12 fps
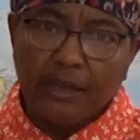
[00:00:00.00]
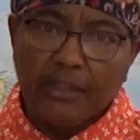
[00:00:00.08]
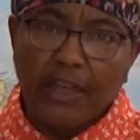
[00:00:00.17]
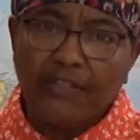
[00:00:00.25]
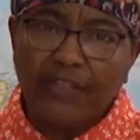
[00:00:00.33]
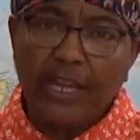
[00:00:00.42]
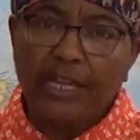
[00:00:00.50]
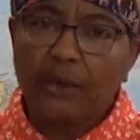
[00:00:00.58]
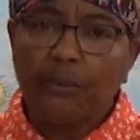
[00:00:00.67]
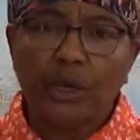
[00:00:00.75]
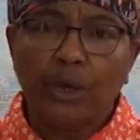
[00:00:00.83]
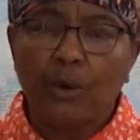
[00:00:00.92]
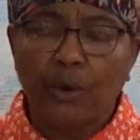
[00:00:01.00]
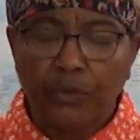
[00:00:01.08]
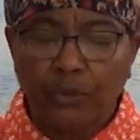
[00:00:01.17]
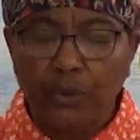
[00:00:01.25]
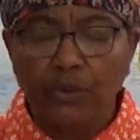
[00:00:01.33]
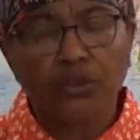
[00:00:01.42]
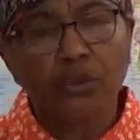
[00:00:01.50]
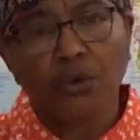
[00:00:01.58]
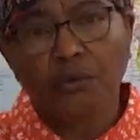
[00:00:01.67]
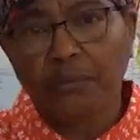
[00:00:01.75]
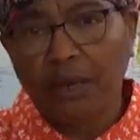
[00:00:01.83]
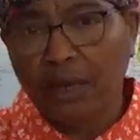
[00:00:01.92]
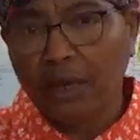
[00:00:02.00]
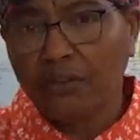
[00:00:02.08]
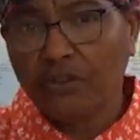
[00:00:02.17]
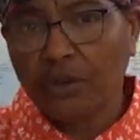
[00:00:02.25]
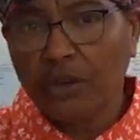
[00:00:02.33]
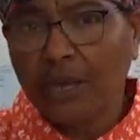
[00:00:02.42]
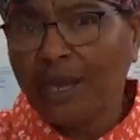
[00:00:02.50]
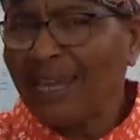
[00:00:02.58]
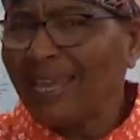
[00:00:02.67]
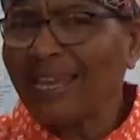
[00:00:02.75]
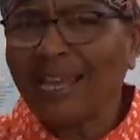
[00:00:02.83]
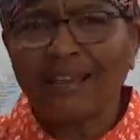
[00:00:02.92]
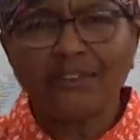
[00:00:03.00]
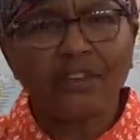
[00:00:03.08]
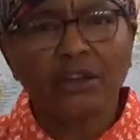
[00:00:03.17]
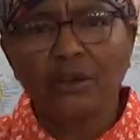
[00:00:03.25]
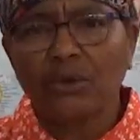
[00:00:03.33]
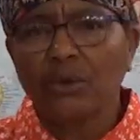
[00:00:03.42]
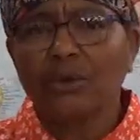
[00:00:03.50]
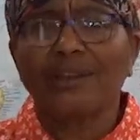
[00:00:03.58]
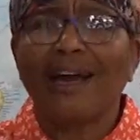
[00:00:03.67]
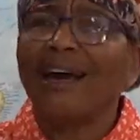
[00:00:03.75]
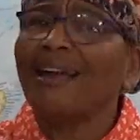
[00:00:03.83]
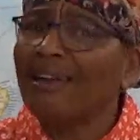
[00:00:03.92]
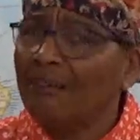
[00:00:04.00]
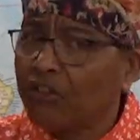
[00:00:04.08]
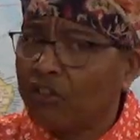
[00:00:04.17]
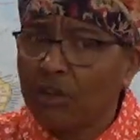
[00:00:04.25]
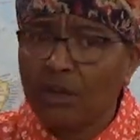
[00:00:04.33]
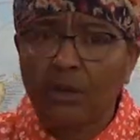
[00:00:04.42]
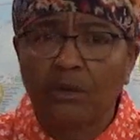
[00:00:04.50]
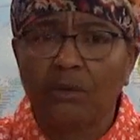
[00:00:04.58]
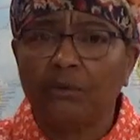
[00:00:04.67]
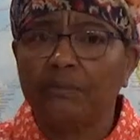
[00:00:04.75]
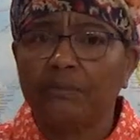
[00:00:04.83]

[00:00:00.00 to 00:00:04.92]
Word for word: they're thinking that we're going through so much. Can I tell your daughter, I have shalom.